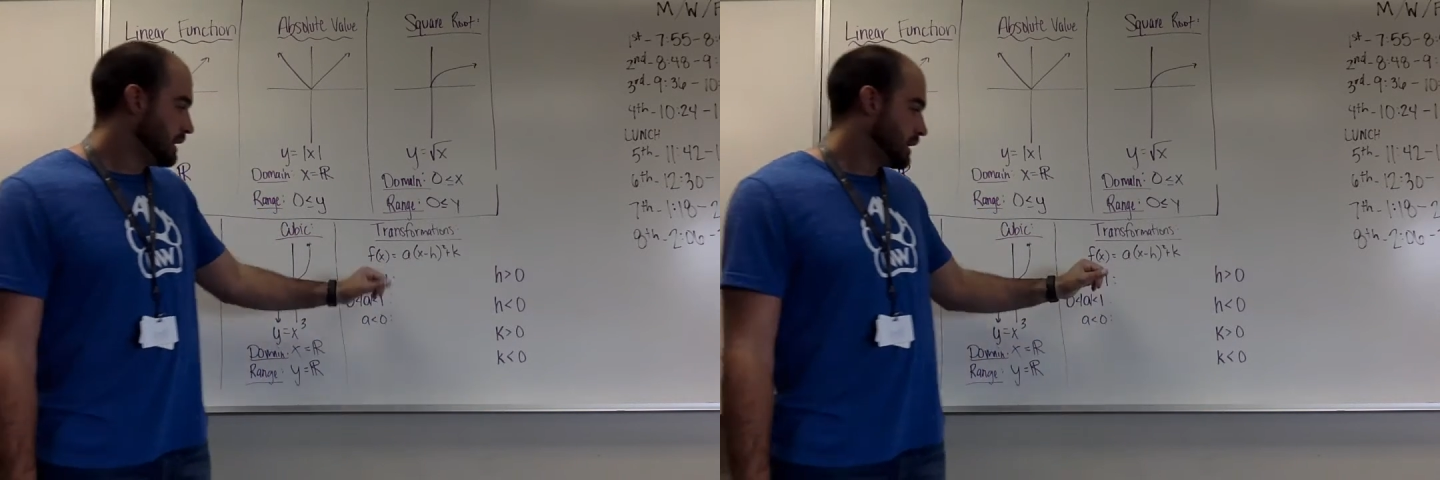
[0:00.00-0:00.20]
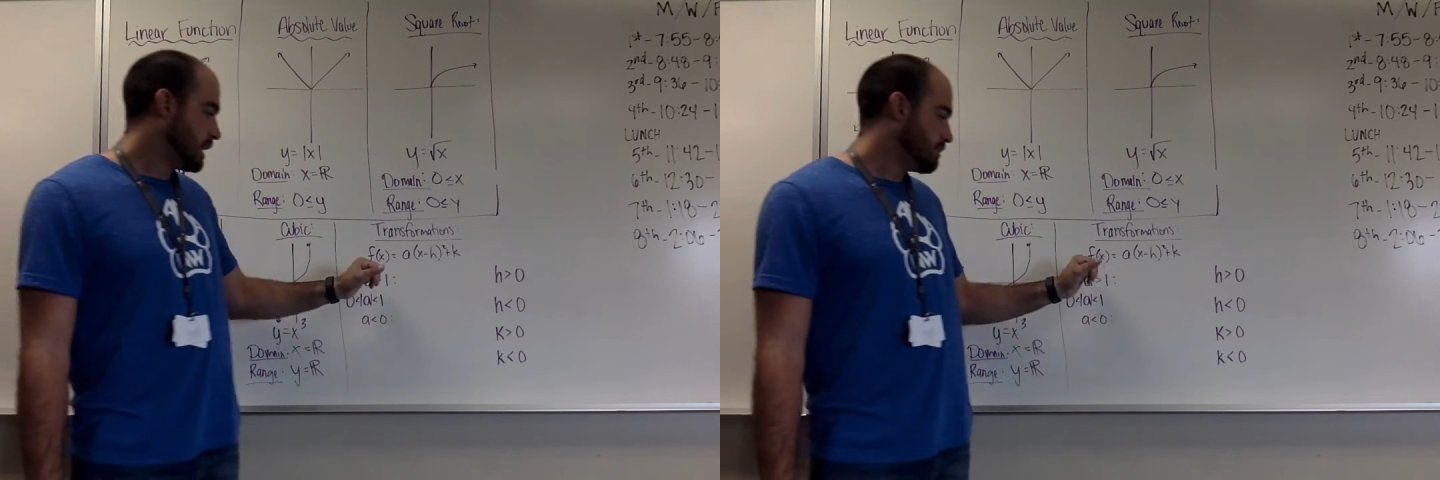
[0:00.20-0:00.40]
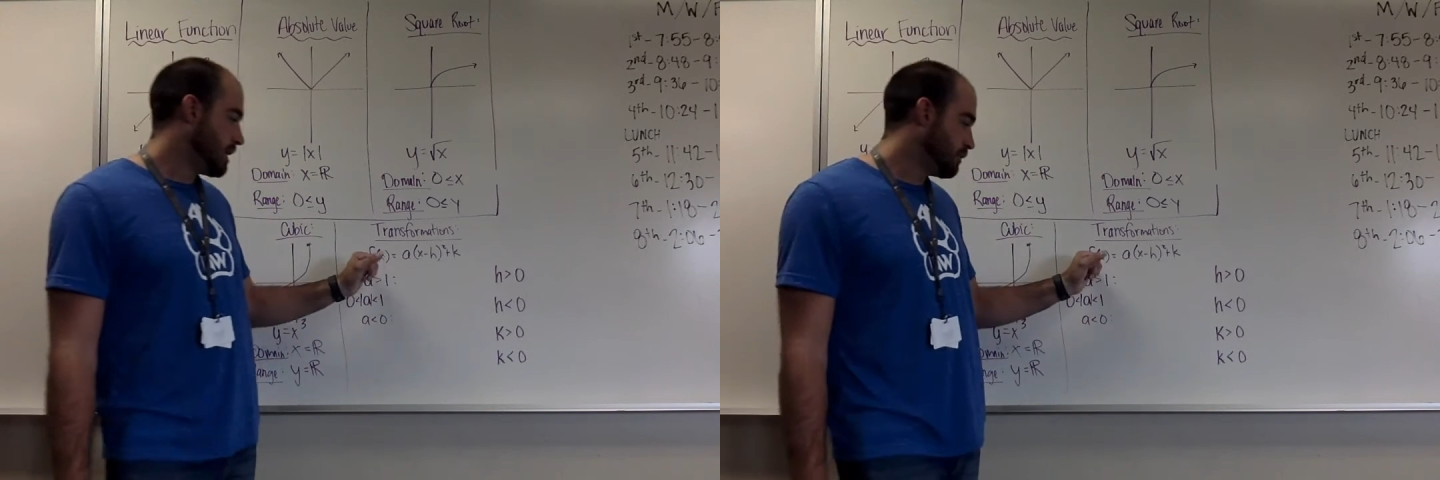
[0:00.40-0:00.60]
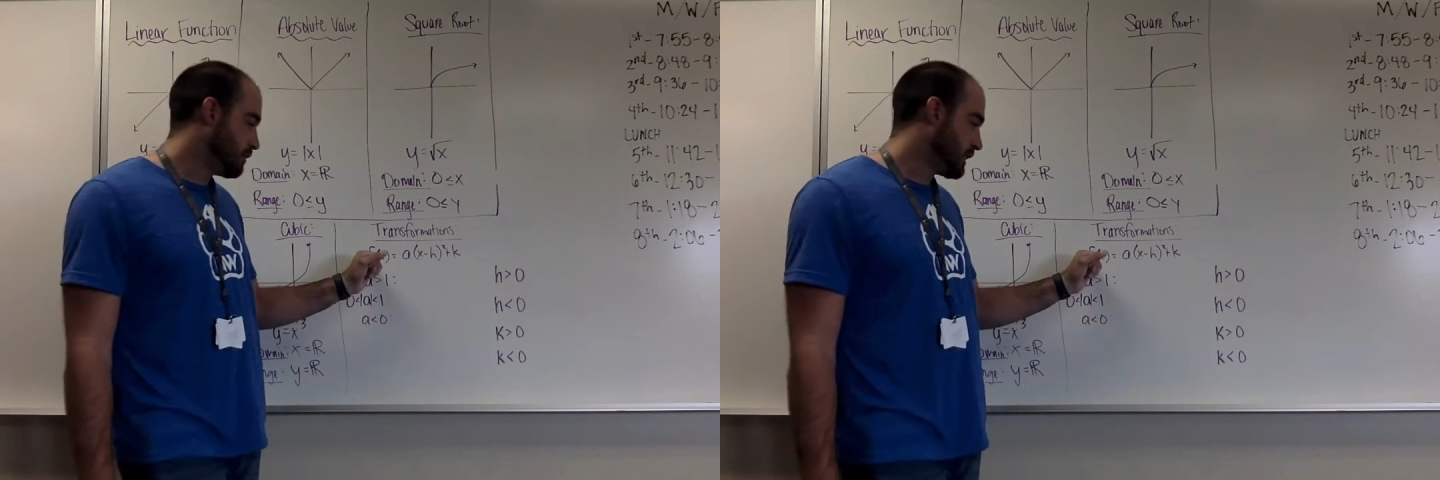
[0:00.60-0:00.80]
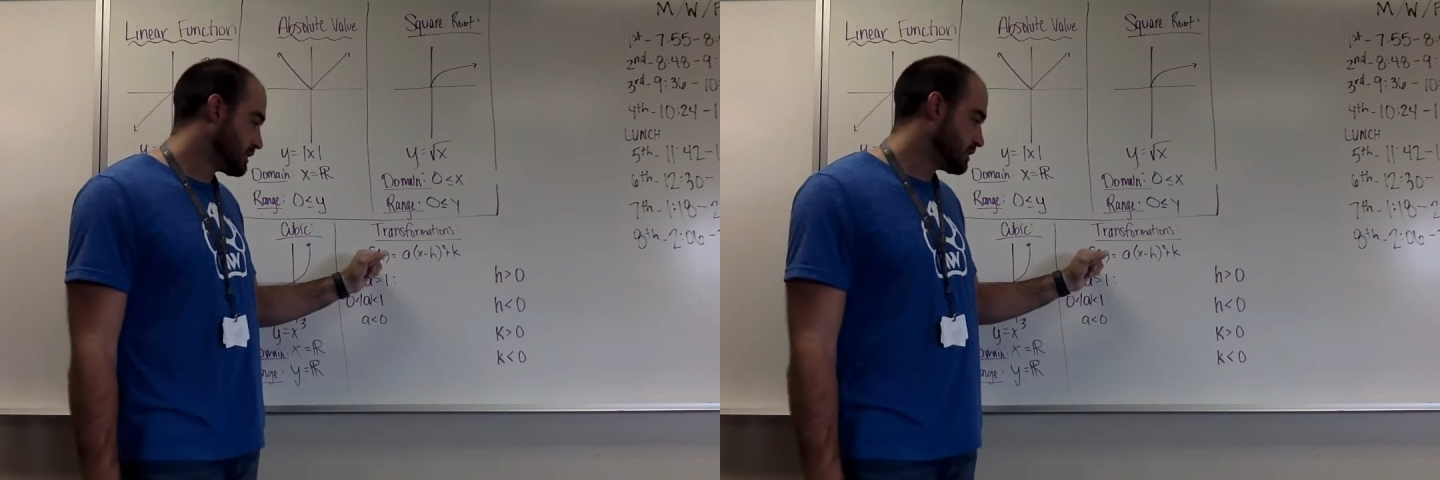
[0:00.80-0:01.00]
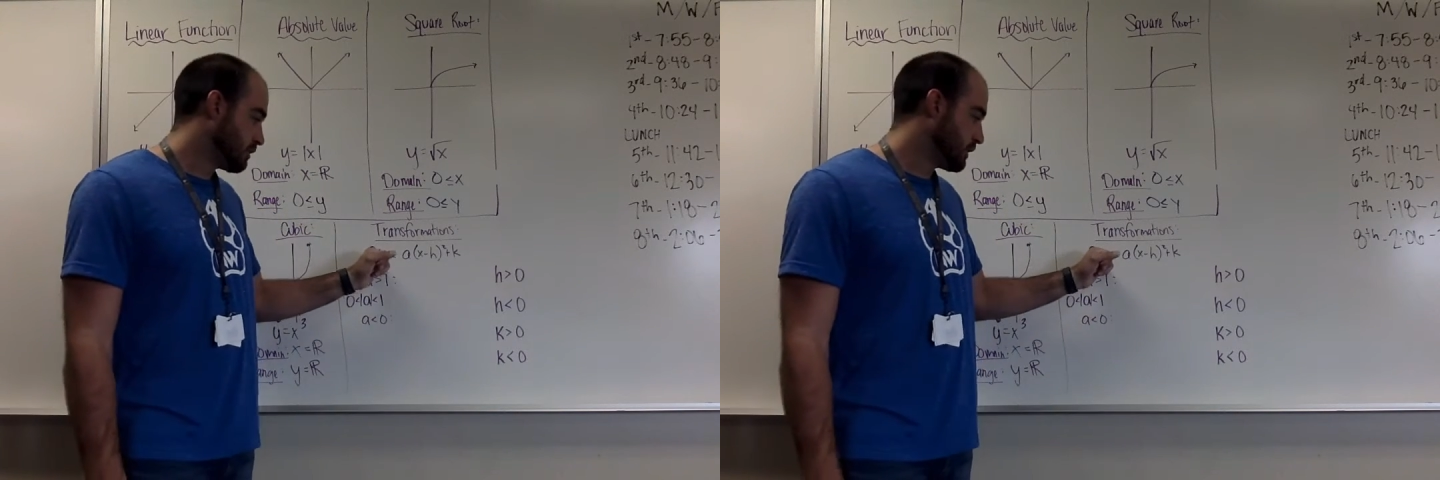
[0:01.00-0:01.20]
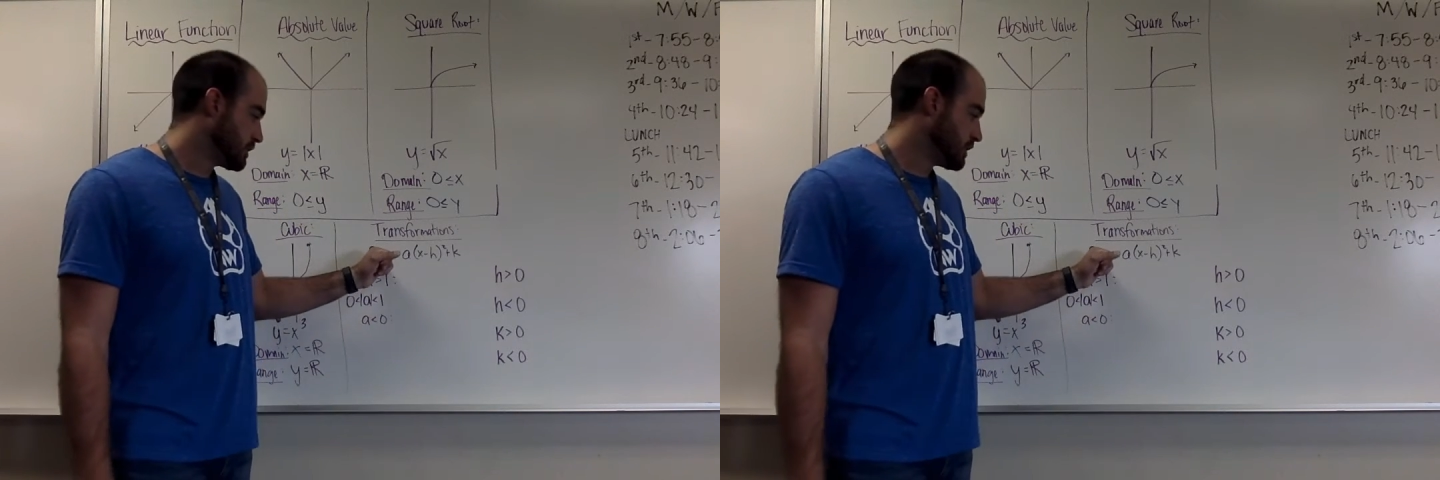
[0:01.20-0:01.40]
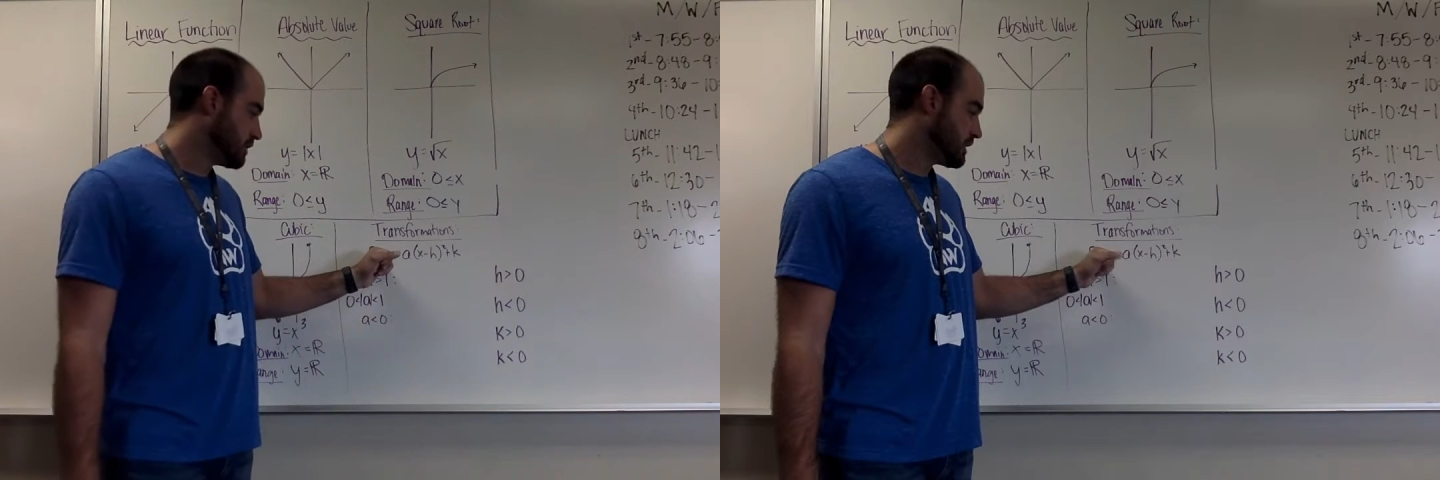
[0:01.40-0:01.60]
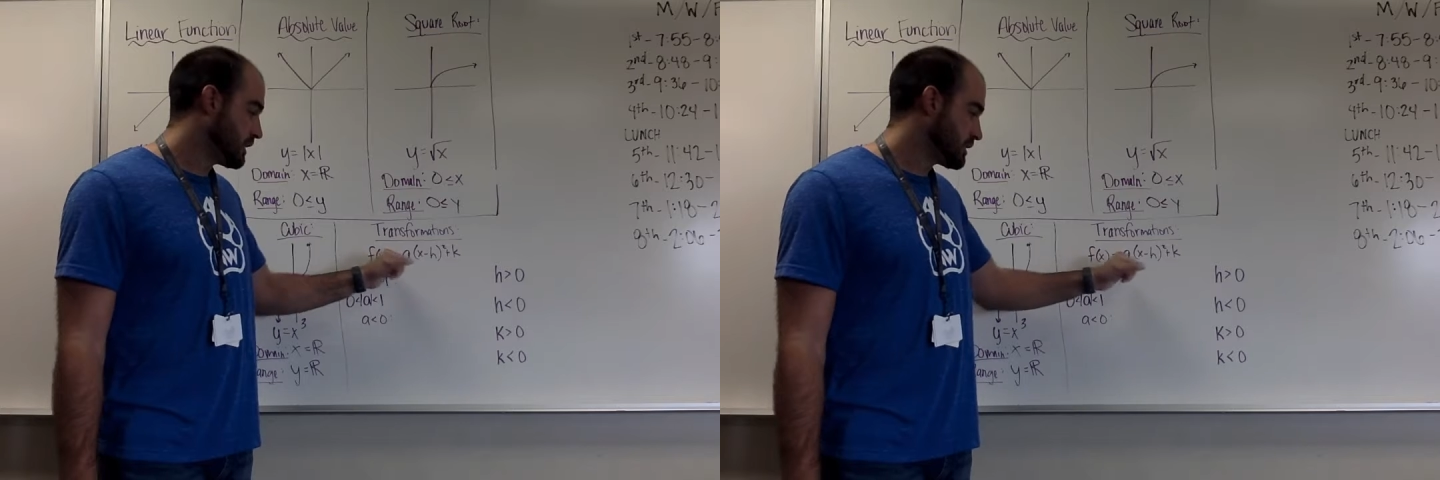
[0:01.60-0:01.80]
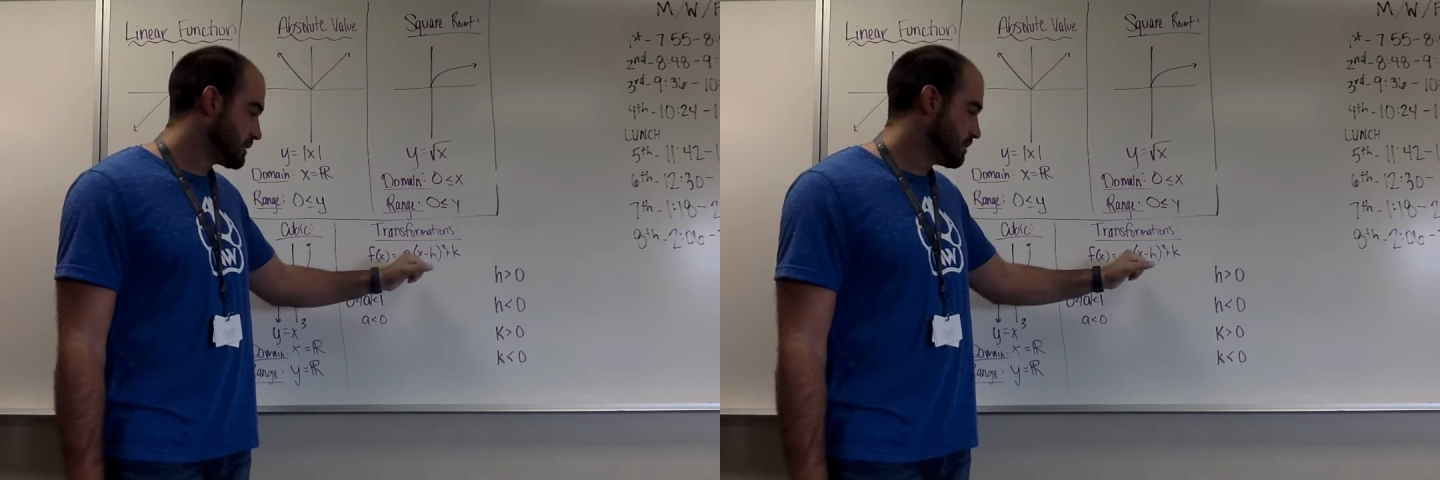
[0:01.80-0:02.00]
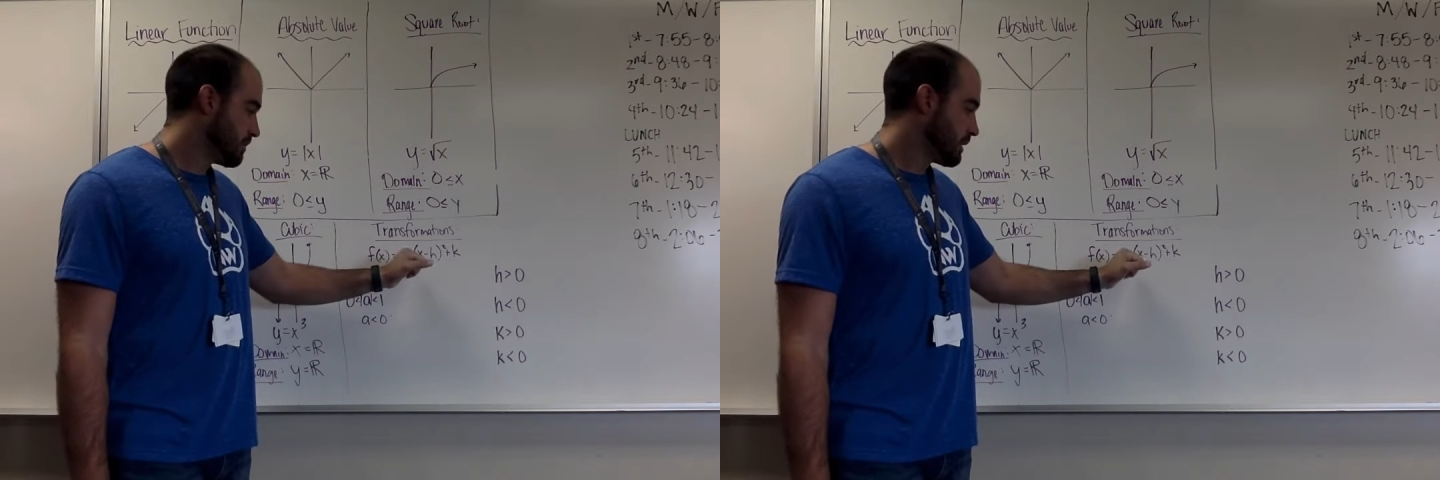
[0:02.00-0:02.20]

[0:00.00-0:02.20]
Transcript: F of x, the function of x.